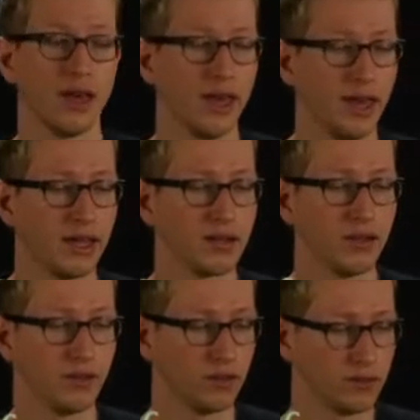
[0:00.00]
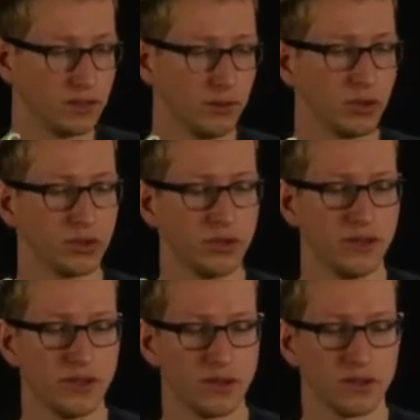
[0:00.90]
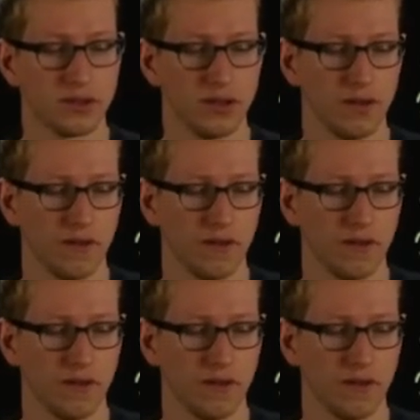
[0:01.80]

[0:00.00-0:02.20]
And similarly, there's